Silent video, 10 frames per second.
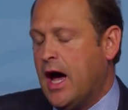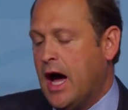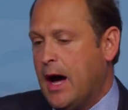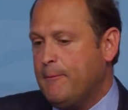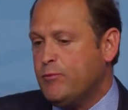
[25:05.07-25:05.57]

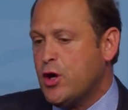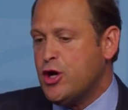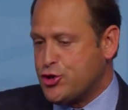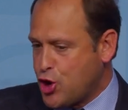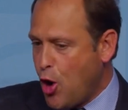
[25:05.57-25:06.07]
A
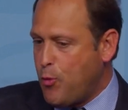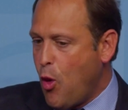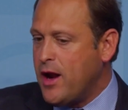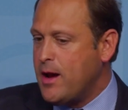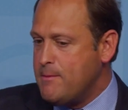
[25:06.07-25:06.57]
scope
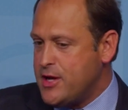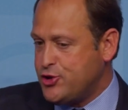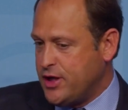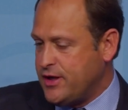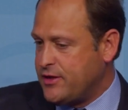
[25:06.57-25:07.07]
one
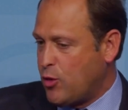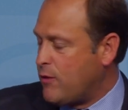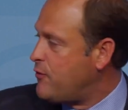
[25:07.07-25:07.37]
emission that they're